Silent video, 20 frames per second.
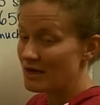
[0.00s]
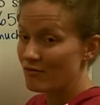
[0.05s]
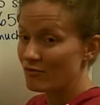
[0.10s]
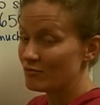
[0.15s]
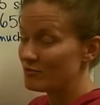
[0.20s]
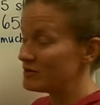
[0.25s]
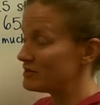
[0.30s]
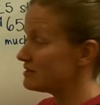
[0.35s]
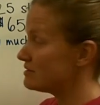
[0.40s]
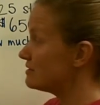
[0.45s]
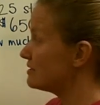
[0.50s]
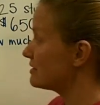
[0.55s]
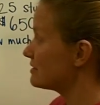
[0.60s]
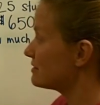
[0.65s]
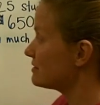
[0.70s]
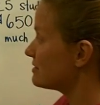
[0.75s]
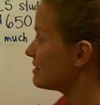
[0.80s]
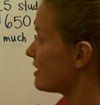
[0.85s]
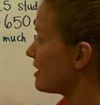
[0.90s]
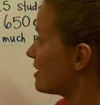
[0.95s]
That would be
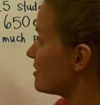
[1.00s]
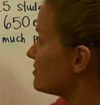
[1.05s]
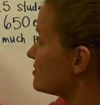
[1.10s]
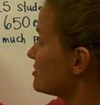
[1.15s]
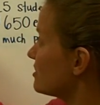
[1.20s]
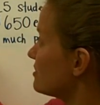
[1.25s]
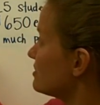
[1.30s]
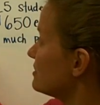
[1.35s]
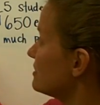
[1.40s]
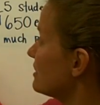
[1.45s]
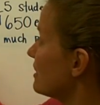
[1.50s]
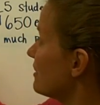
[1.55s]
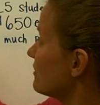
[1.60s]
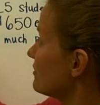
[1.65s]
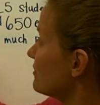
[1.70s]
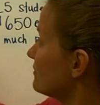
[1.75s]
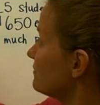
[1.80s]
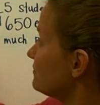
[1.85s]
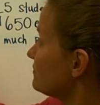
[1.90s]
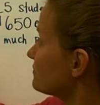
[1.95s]
6 times
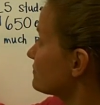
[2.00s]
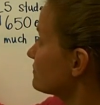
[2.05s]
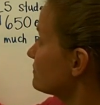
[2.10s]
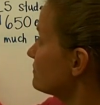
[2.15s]
altogether.